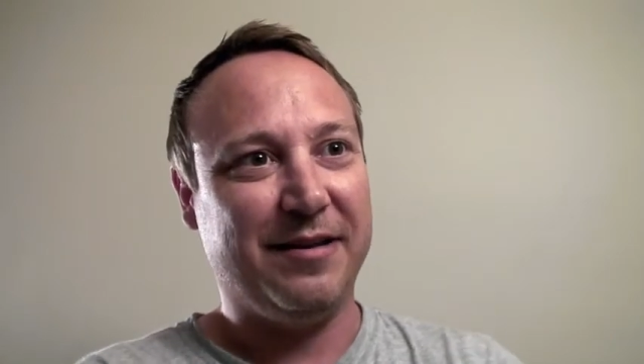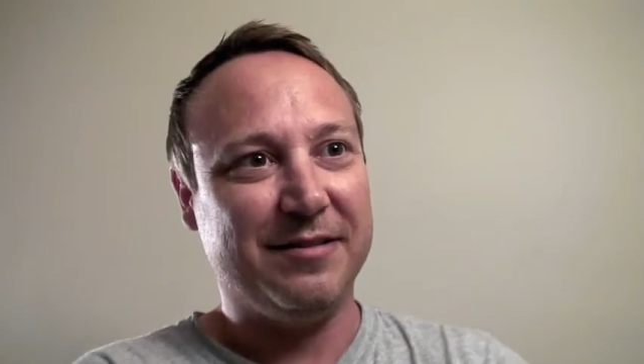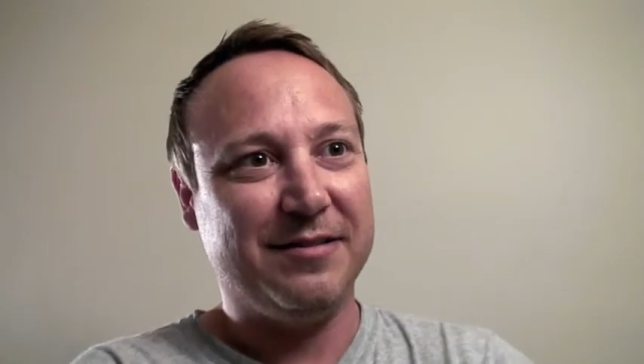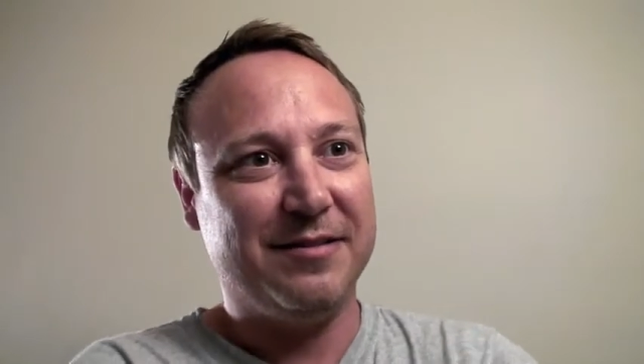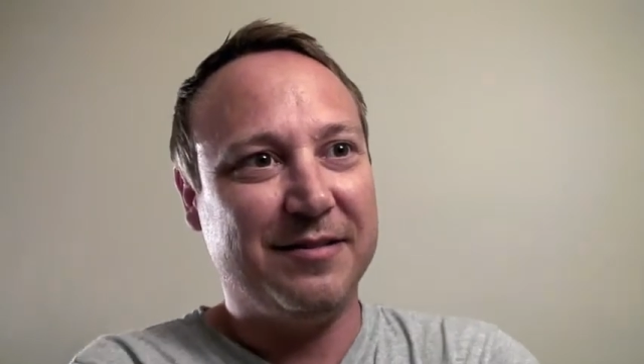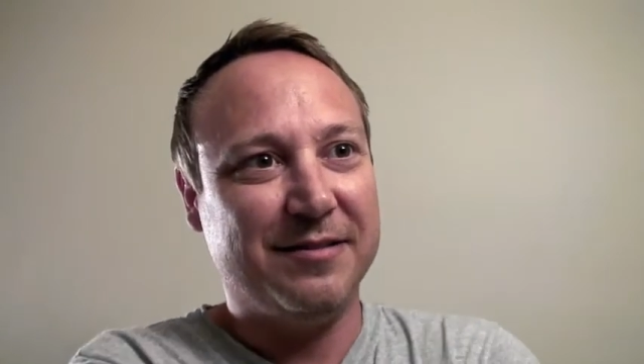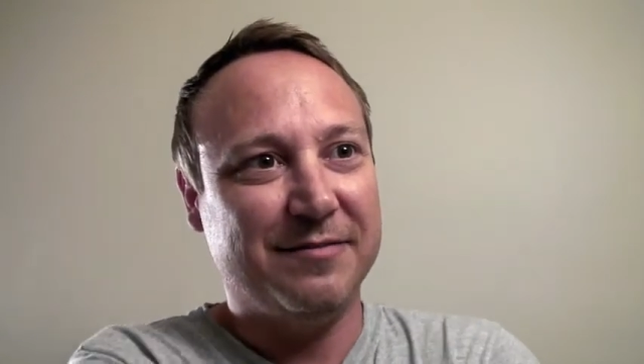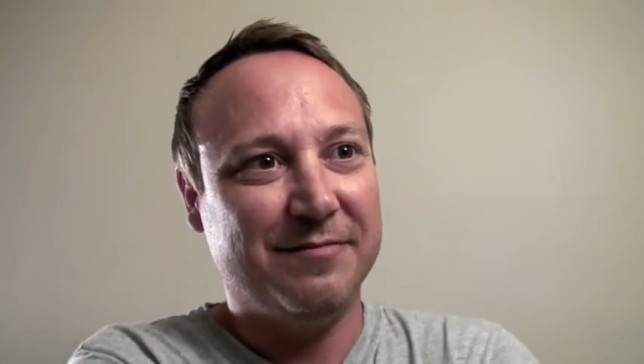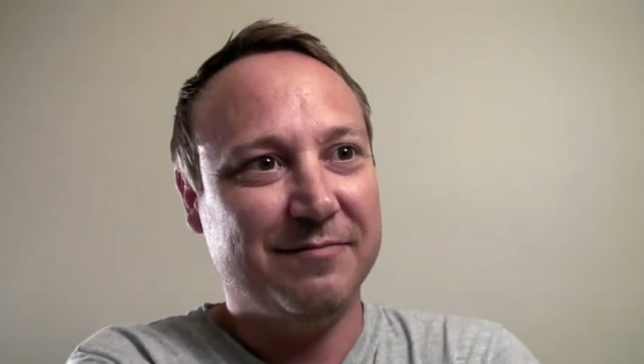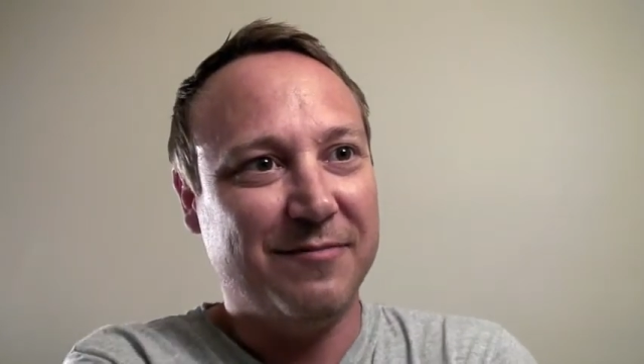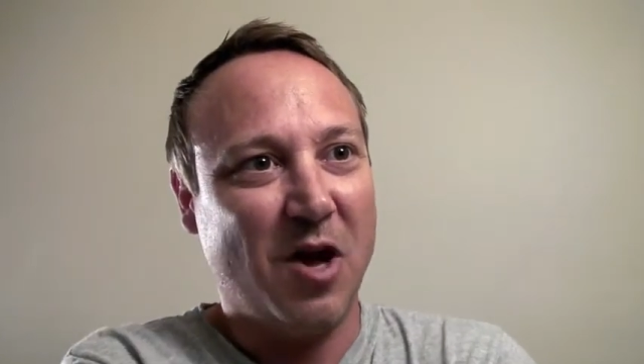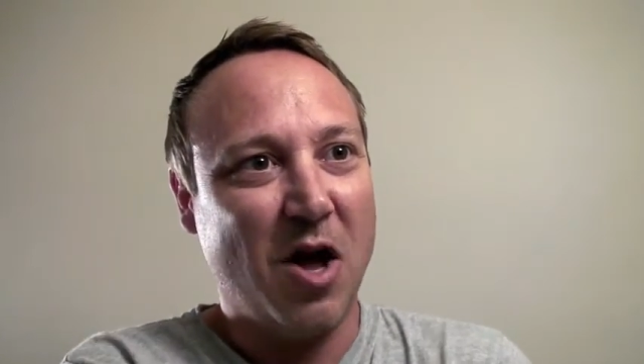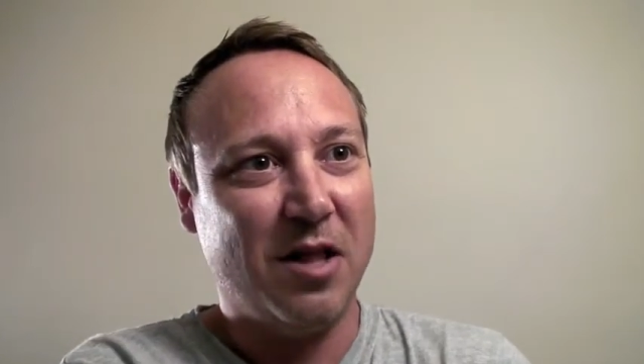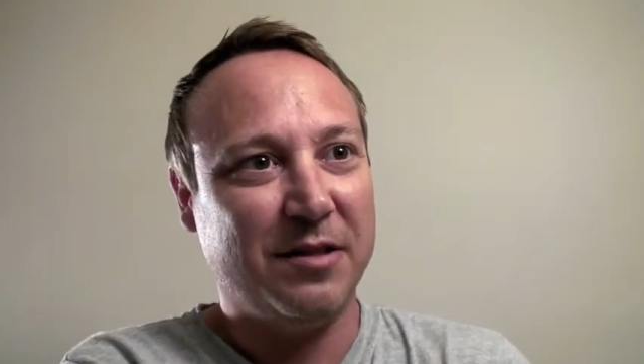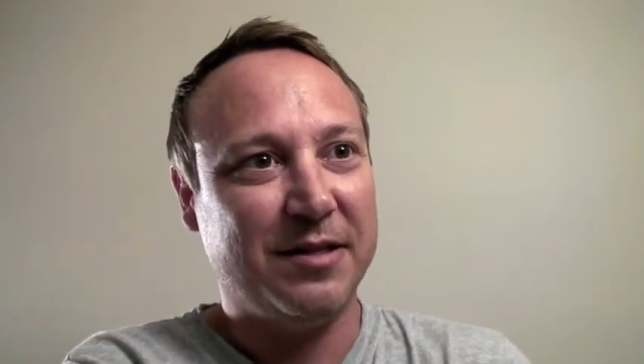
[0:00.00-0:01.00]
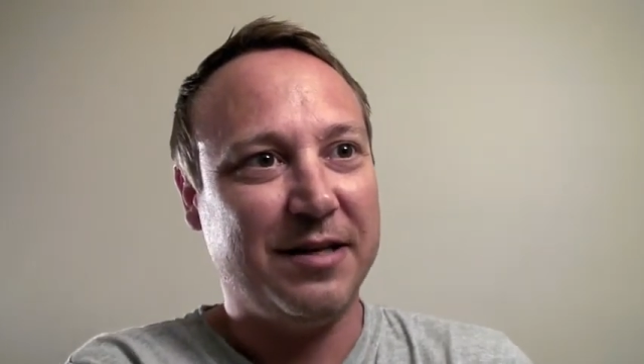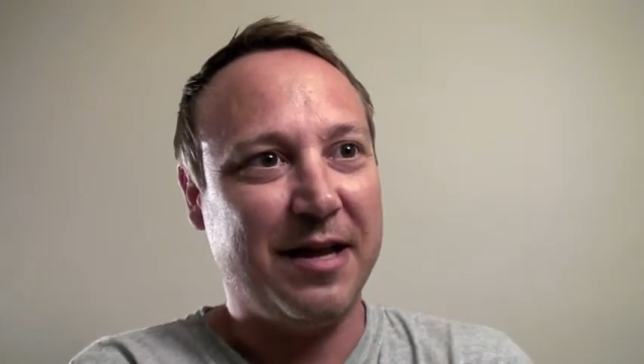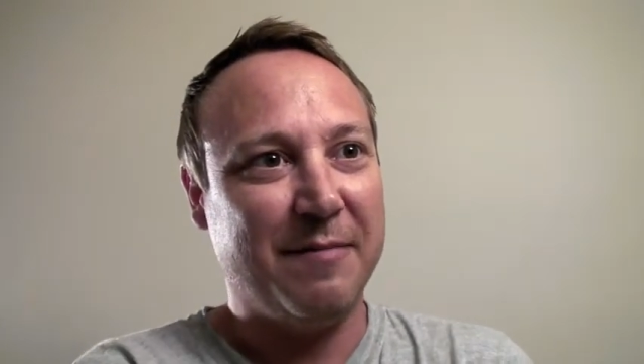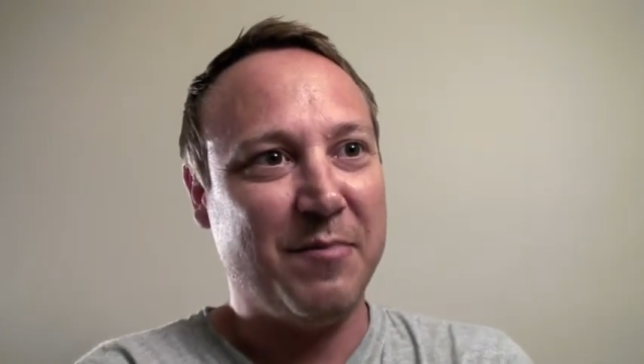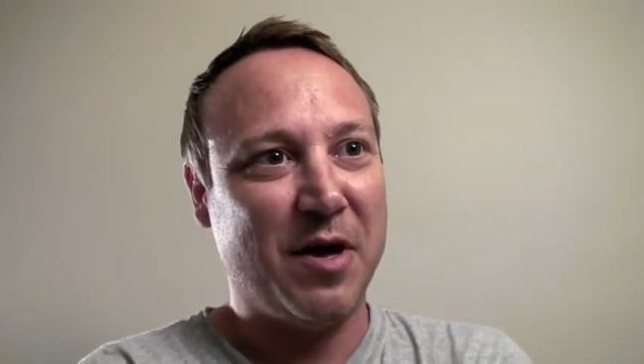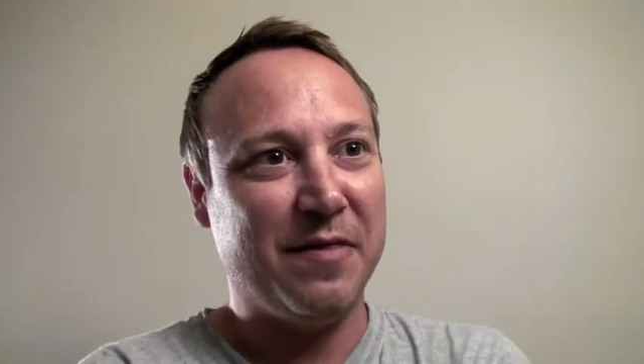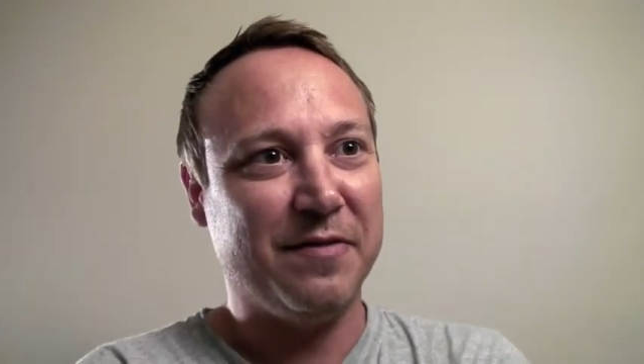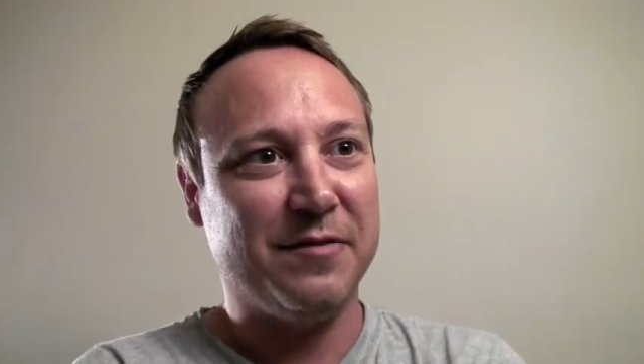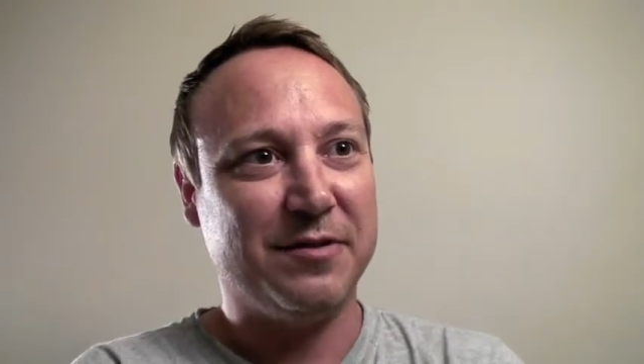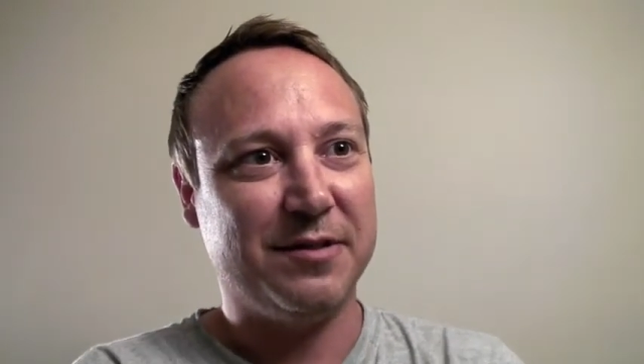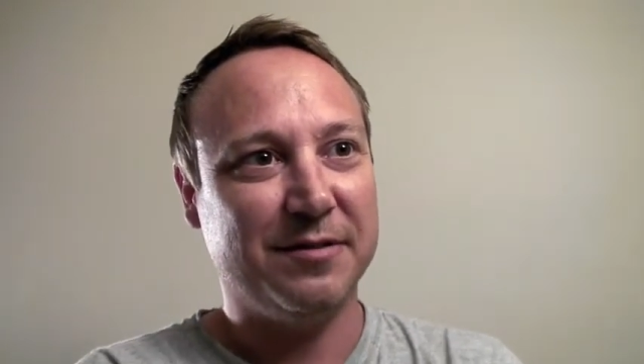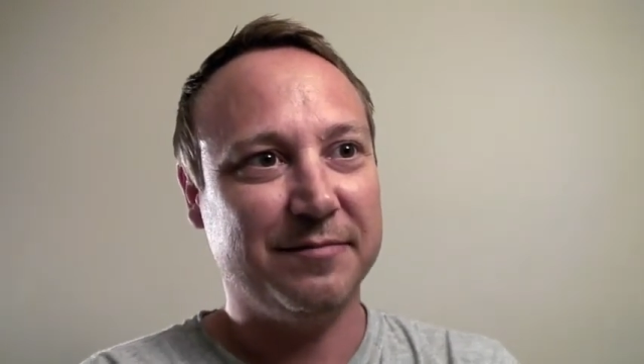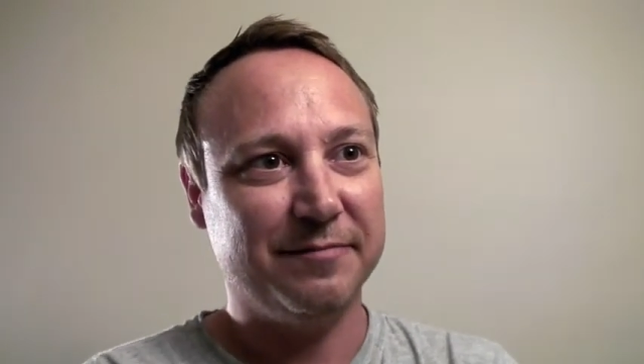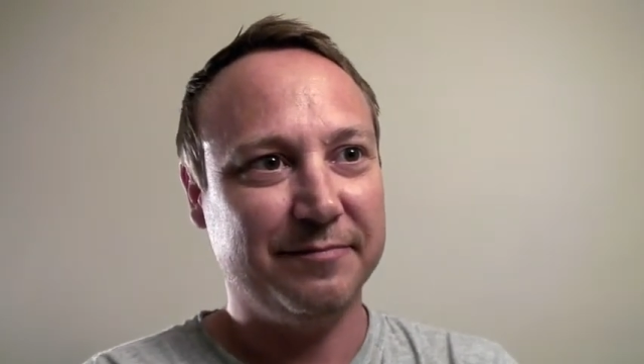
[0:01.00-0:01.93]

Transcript: is the holiday months